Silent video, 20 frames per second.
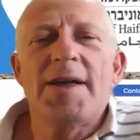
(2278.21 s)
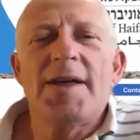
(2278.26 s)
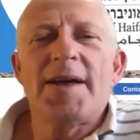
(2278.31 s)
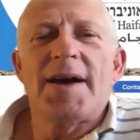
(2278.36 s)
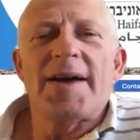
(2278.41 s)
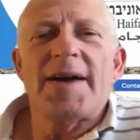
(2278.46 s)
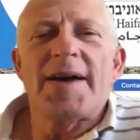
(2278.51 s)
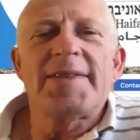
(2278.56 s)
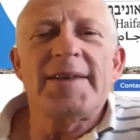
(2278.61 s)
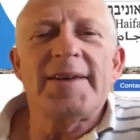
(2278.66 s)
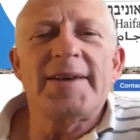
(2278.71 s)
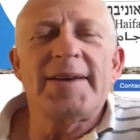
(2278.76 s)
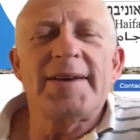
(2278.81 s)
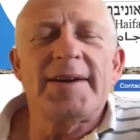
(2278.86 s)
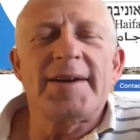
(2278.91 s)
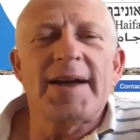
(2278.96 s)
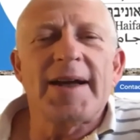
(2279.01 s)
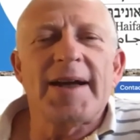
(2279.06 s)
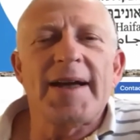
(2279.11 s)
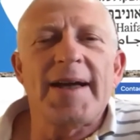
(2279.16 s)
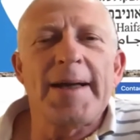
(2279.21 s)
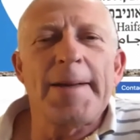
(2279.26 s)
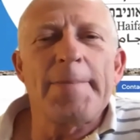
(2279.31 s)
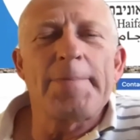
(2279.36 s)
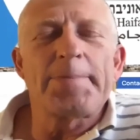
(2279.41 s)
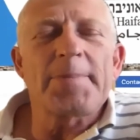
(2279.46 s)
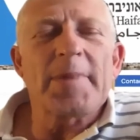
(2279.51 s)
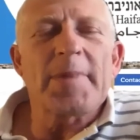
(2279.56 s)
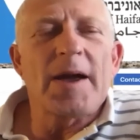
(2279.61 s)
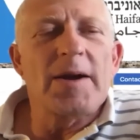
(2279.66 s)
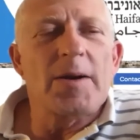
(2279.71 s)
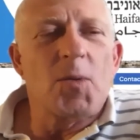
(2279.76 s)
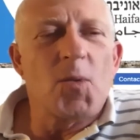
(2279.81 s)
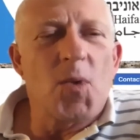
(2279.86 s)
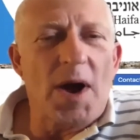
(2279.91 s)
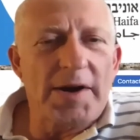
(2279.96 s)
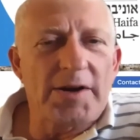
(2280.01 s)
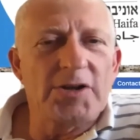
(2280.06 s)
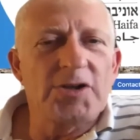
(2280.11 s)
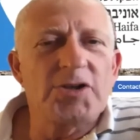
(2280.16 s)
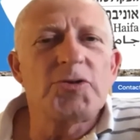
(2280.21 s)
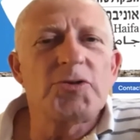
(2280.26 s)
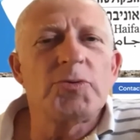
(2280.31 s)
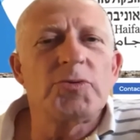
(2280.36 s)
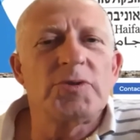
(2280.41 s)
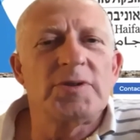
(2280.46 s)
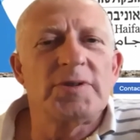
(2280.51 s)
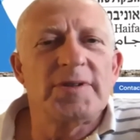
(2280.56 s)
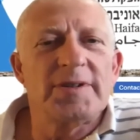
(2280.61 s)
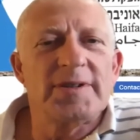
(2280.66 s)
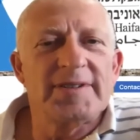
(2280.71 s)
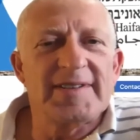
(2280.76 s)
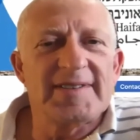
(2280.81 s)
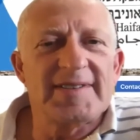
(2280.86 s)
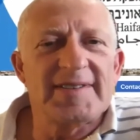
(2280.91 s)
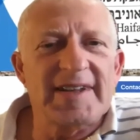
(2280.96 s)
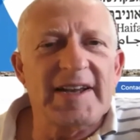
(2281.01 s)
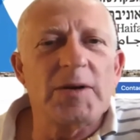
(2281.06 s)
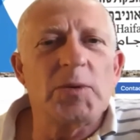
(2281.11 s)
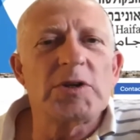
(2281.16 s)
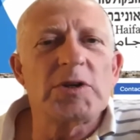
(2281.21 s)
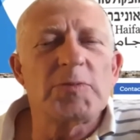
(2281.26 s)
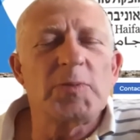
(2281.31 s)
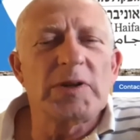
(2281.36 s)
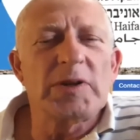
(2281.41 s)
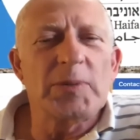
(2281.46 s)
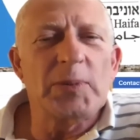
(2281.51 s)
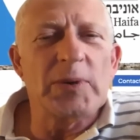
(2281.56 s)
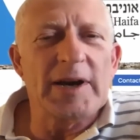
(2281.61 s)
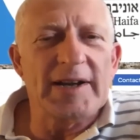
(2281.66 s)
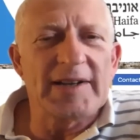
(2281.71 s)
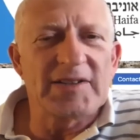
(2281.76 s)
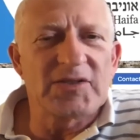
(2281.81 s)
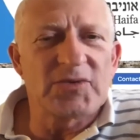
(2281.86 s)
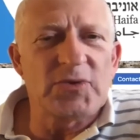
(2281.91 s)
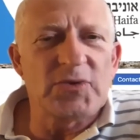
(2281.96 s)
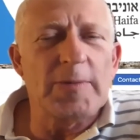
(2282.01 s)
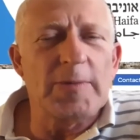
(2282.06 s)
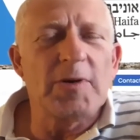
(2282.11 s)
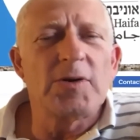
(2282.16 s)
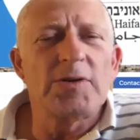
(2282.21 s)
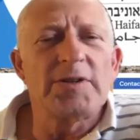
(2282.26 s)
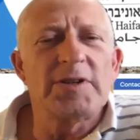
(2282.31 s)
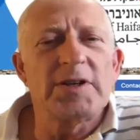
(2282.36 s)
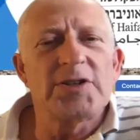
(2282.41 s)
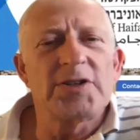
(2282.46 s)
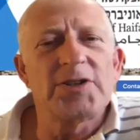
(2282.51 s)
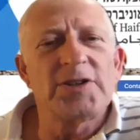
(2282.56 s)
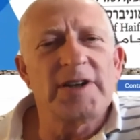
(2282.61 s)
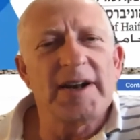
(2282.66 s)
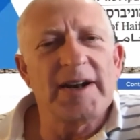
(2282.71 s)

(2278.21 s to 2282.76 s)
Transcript: I think one should distinguish between extreme condition and